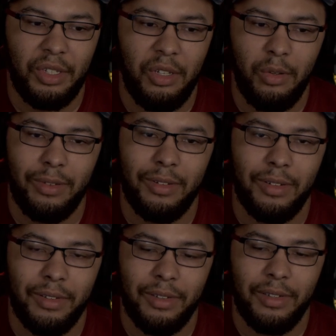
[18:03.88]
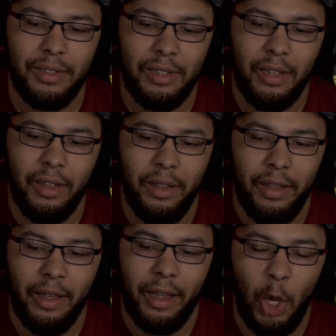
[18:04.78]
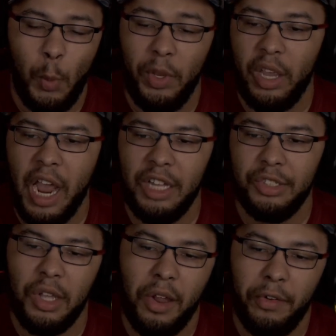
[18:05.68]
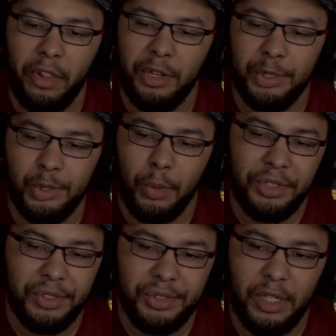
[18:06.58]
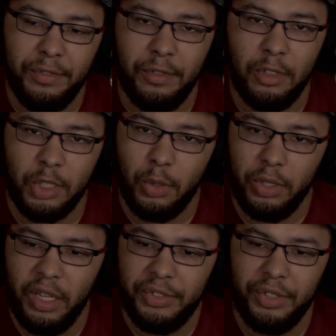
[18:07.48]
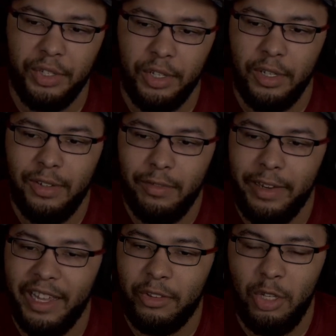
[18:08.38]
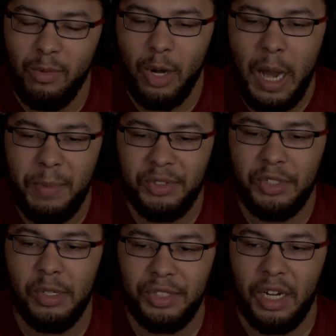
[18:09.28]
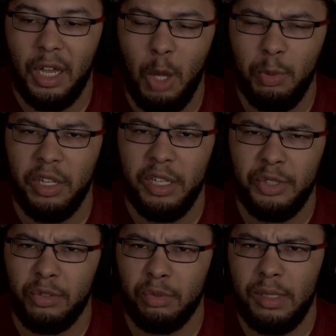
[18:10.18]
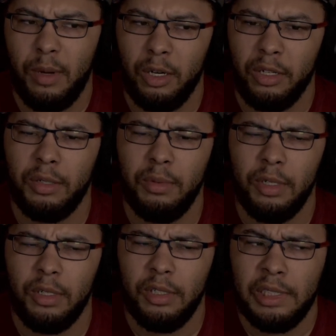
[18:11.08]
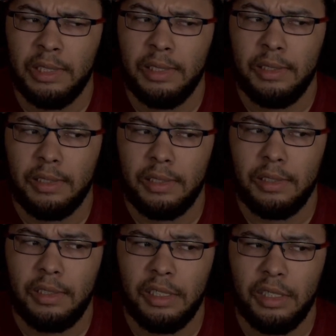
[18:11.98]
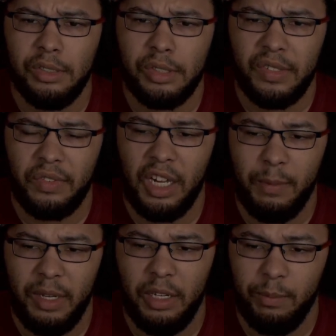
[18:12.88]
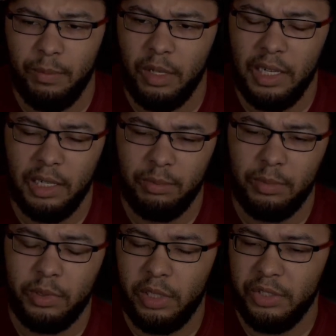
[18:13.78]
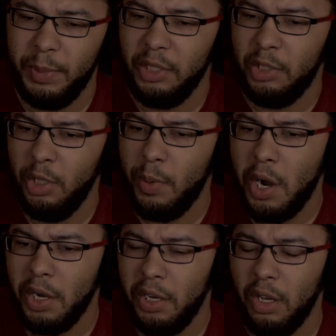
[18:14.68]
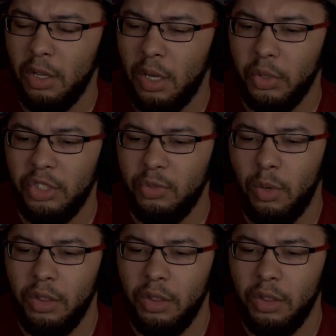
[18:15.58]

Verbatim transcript: And I hope you guys uh, really enjoyed yourself, enjoyed this. We got two more episodes, and I'm hoping this is a three-parter. Because if not, it'll be uh, just be a two-parter to go along with this one.